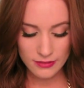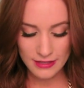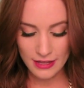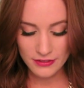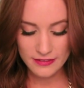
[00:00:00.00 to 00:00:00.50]

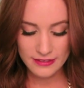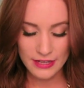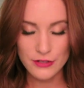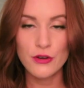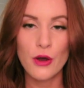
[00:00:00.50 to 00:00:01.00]
Now this is
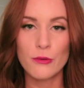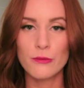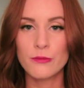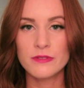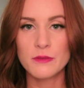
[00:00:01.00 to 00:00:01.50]
like
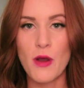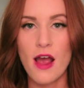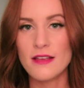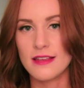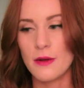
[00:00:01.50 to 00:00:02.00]
no
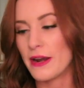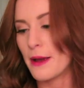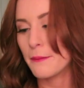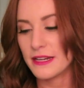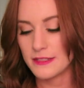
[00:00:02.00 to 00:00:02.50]
surprise that I went
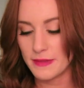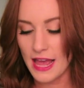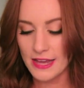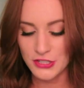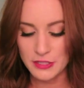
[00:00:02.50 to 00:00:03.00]
out and picked up
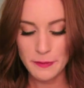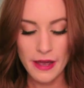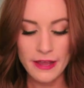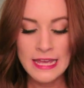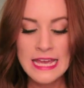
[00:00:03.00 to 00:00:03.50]
lashes,
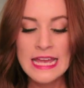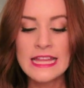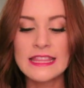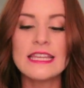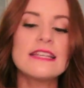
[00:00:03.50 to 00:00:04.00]
but
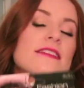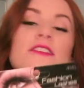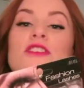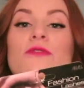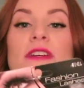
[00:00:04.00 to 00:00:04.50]
these
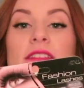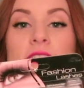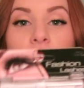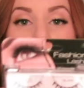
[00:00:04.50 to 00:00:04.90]
I just recently